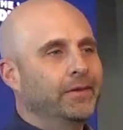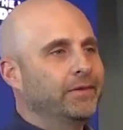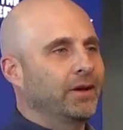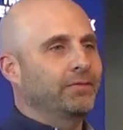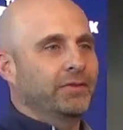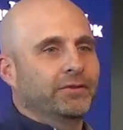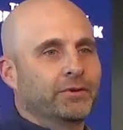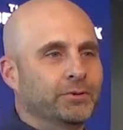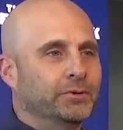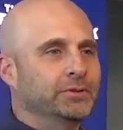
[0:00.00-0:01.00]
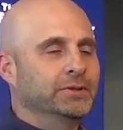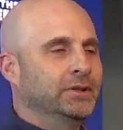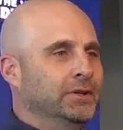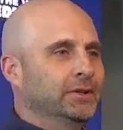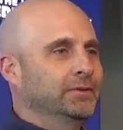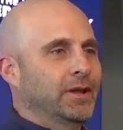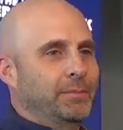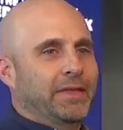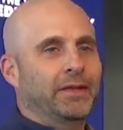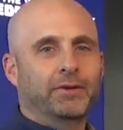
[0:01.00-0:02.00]
Tough, physical. I
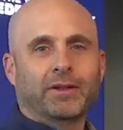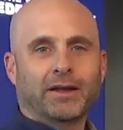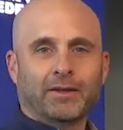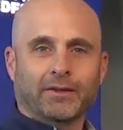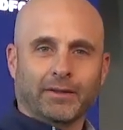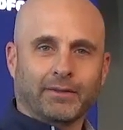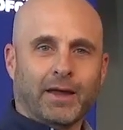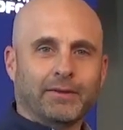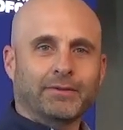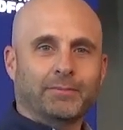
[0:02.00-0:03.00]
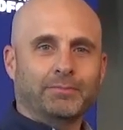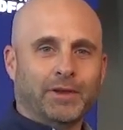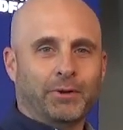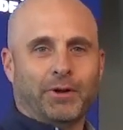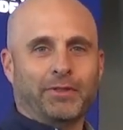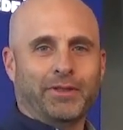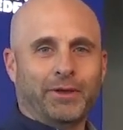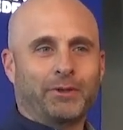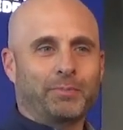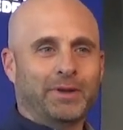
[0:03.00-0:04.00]
mean, they look like a lot of the
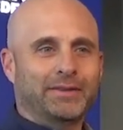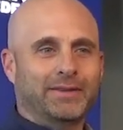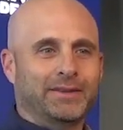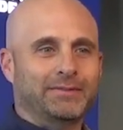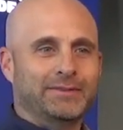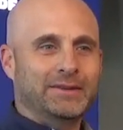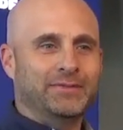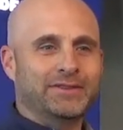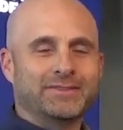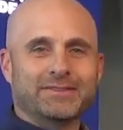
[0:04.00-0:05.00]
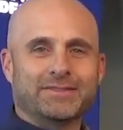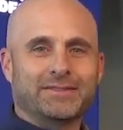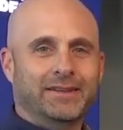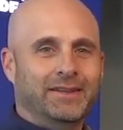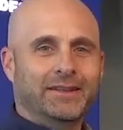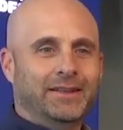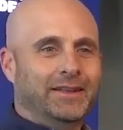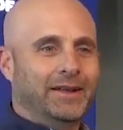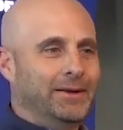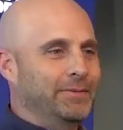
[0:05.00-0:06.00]
other Big Ten defenses.
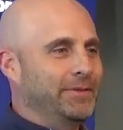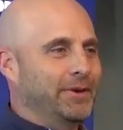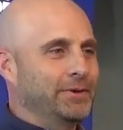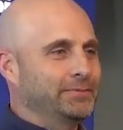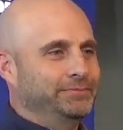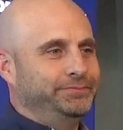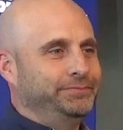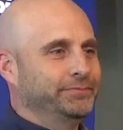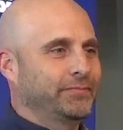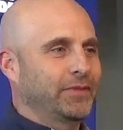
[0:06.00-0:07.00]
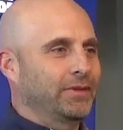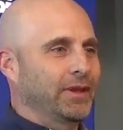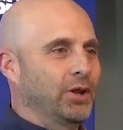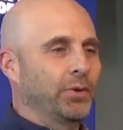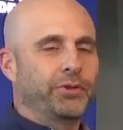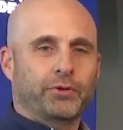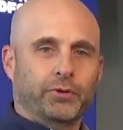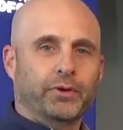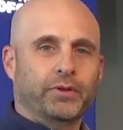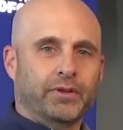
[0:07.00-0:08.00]
They know what they're
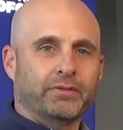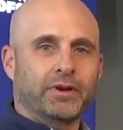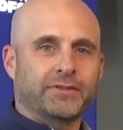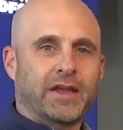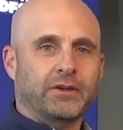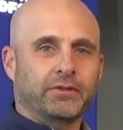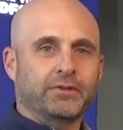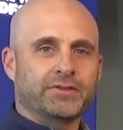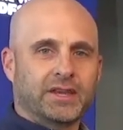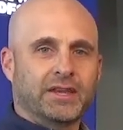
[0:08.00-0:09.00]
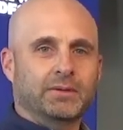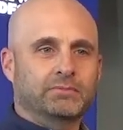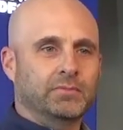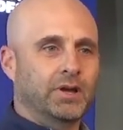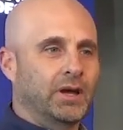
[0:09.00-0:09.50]
doing. They're very sound in their scheme.